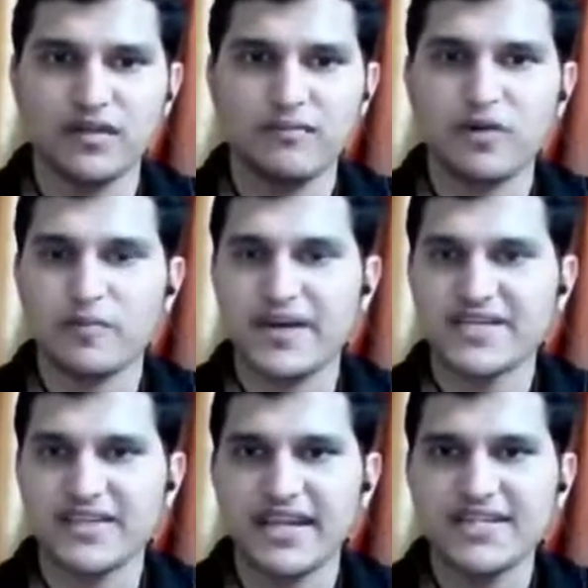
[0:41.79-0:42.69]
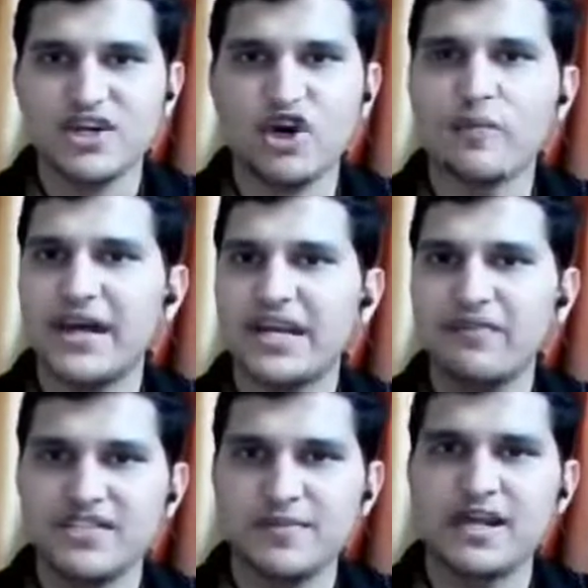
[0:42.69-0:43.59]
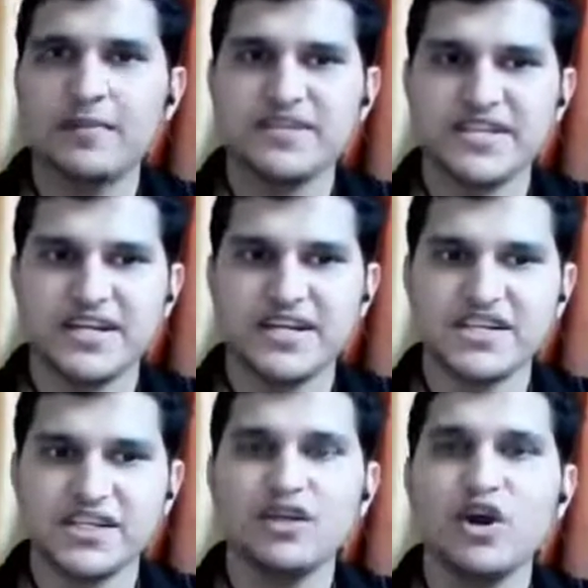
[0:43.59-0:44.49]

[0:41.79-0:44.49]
or by signs, or by any visible representation,